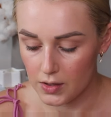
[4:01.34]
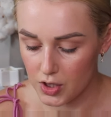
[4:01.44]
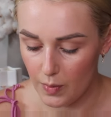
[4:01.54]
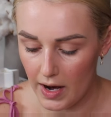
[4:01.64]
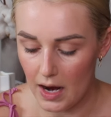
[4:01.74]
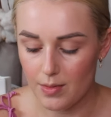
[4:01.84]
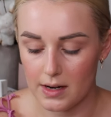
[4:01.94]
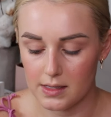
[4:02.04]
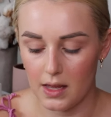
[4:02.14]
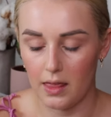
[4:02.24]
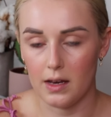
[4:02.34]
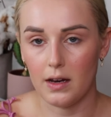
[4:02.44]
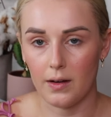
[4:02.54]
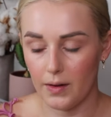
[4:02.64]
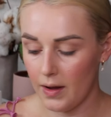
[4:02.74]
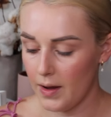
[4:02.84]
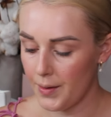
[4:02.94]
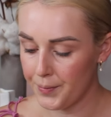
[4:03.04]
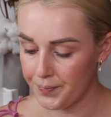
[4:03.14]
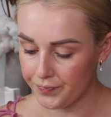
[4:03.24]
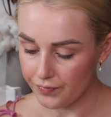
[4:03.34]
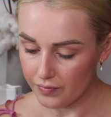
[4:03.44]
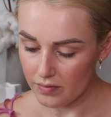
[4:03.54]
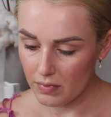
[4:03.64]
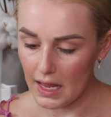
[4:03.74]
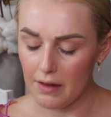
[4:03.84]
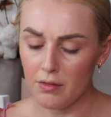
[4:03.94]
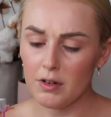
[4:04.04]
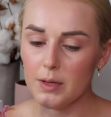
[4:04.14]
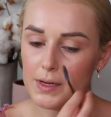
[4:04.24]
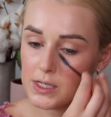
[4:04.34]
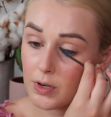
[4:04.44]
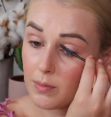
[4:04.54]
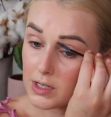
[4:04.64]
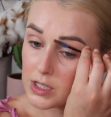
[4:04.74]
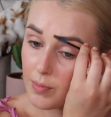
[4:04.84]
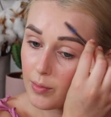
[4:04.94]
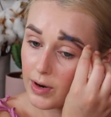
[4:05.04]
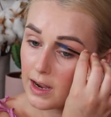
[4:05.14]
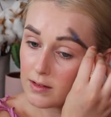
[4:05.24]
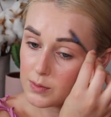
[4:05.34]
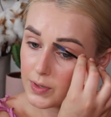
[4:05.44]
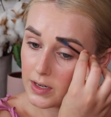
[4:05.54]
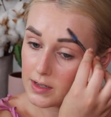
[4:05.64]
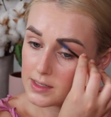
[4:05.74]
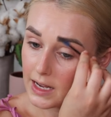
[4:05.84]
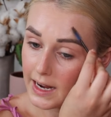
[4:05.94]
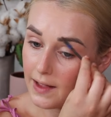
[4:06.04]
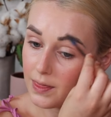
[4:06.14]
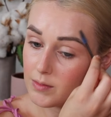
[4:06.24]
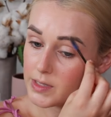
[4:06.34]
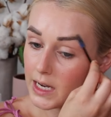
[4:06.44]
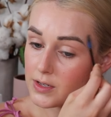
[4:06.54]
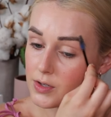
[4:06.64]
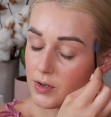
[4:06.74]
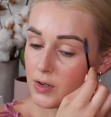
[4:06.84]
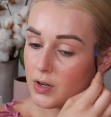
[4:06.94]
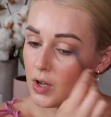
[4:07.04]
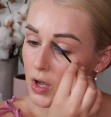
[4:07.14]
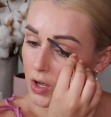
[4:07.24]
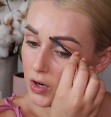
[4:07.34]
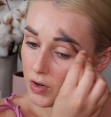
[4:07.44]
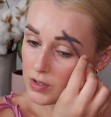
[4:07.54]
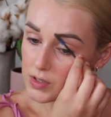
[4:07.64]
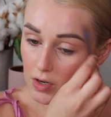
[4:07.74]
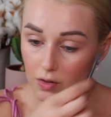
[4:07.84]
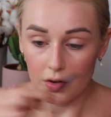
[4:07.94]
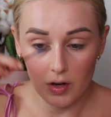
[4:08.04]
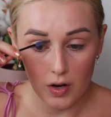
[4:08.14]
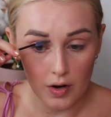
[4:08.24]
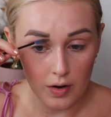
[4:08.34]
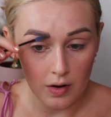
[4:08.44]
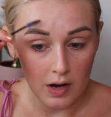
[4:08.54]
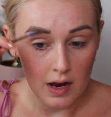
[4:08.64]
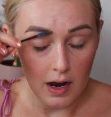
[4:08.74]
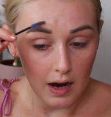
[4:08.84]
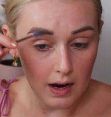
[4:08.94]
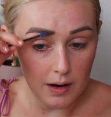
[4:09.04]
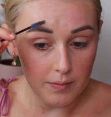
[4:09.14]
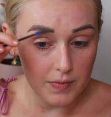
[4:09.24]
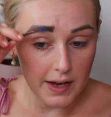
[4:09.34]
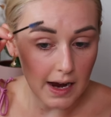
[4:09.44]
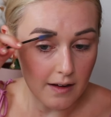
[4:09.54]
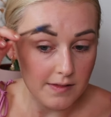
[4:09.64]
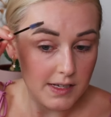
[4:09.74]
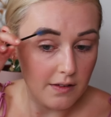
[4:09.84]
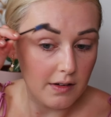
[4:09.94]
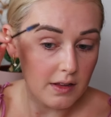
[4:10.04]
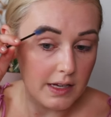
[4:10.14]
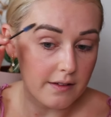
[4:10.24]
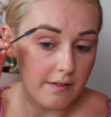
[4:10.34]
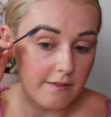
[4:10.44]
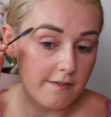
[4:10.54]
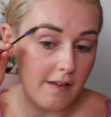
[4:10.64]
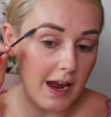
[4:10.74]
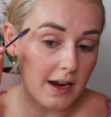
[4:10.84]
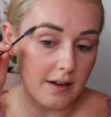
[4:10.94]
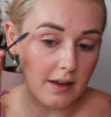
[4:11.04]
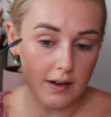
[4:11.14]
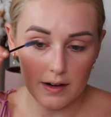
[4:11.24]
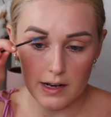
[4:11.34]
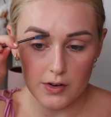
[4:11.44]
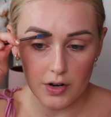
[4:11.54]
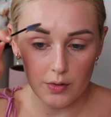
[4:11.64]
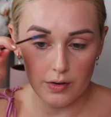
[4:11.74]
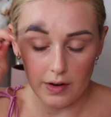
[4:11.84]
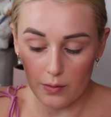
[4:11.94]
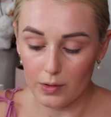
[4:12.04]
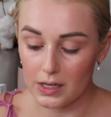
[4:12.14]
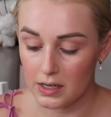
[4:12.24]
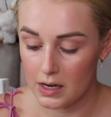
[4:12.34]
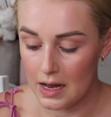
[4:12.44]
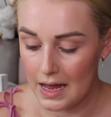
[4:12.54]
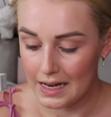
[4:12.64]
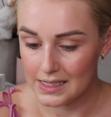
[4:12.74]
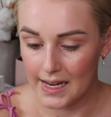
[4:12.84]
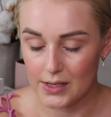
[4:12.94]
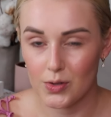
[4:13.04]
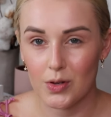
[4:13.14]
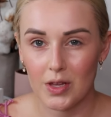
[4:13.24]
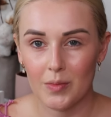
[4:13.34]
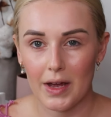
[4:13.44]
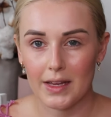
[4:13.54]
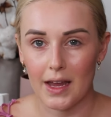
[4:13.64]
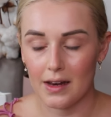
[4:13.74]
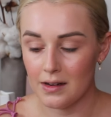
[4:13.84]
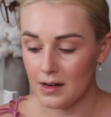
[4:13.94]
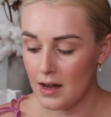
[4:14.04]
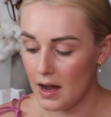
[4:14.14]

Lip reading: do my eyebrows, I think. I haven't really been doing much to my brows because I had them tattooed not so long ago. They have definitely faded, and I don't know if I would tattoo them again.